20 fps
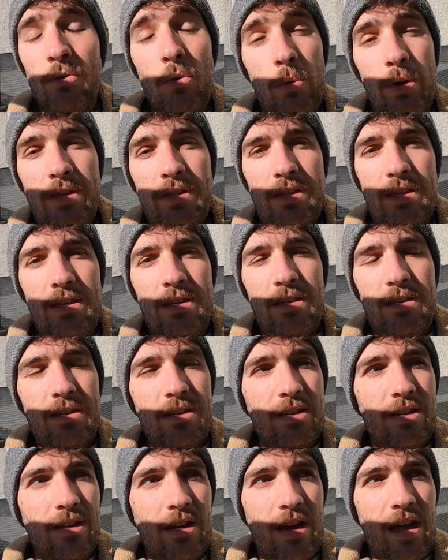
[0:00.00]
noisy.
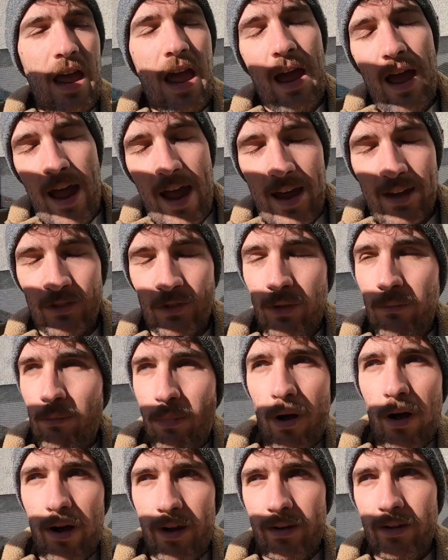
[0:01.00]
I actually
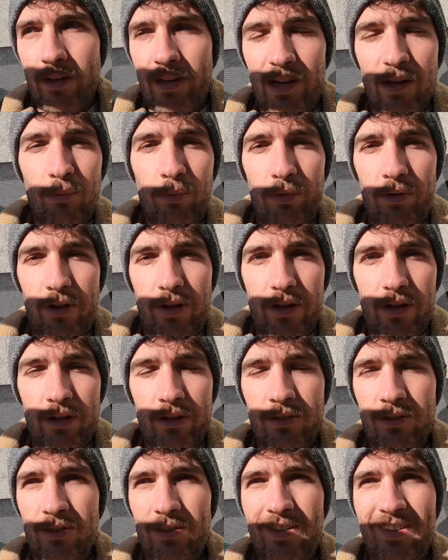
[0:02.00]
bought
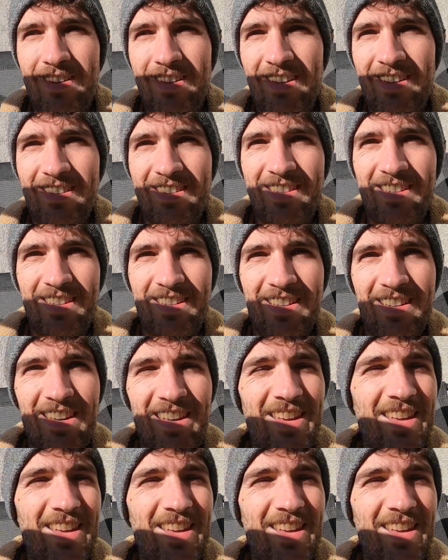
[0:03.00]
earplugs to